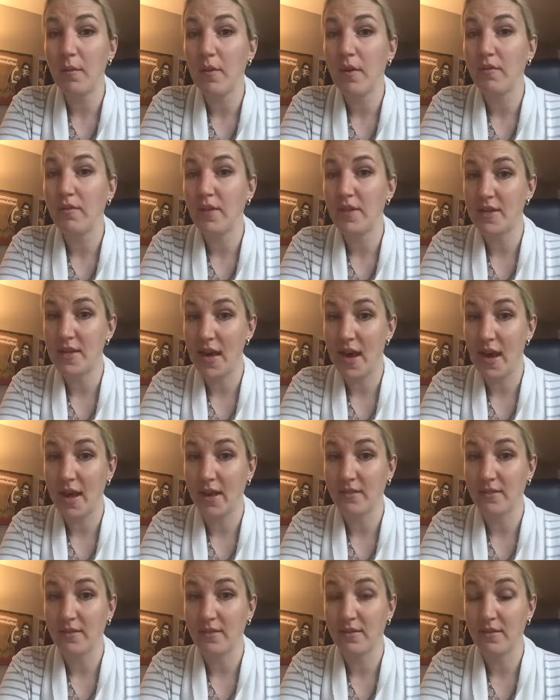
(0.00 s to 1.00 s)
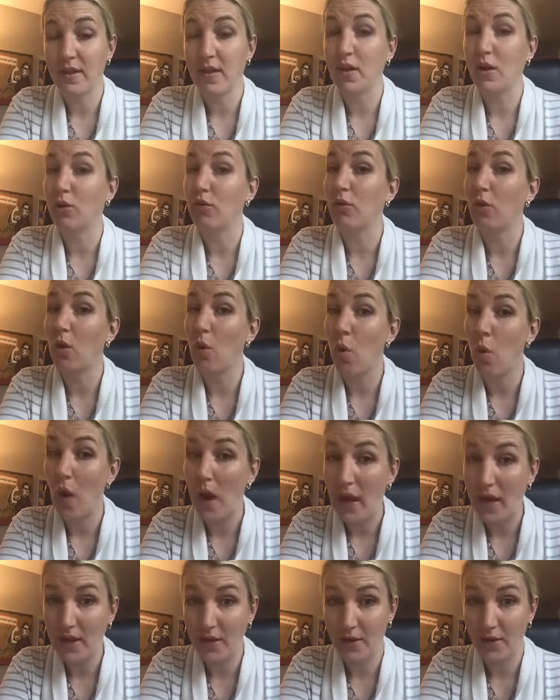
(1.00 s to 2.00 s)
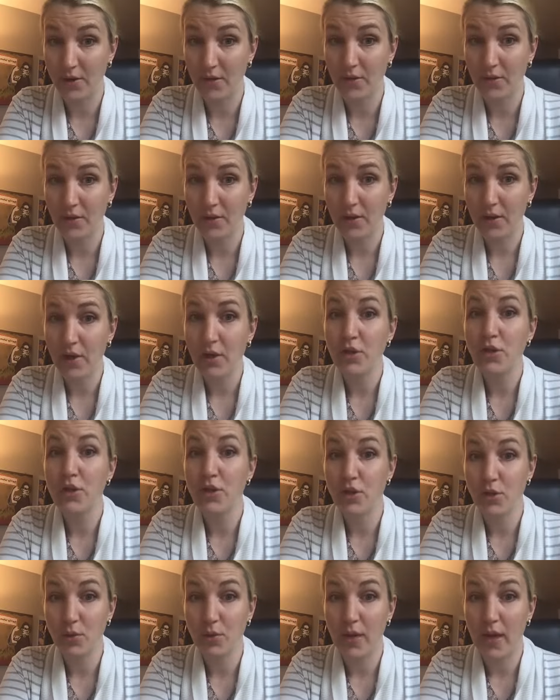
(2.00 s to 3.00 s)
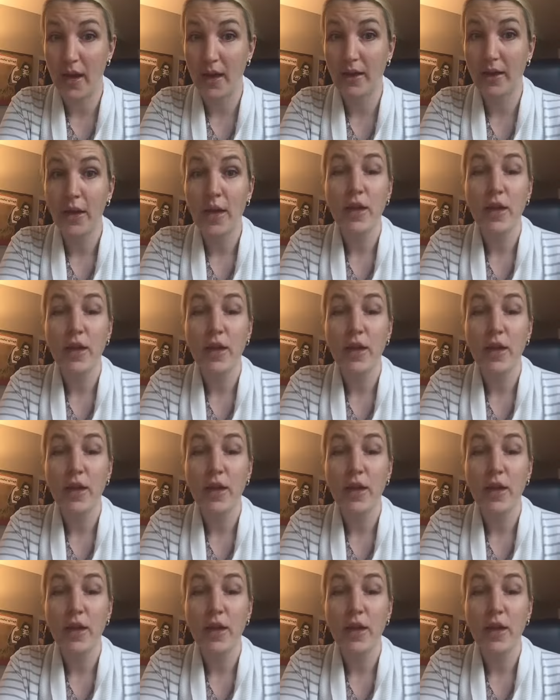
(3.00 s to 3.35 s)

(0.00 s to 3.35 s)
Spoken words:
of the tasks that are required to do that.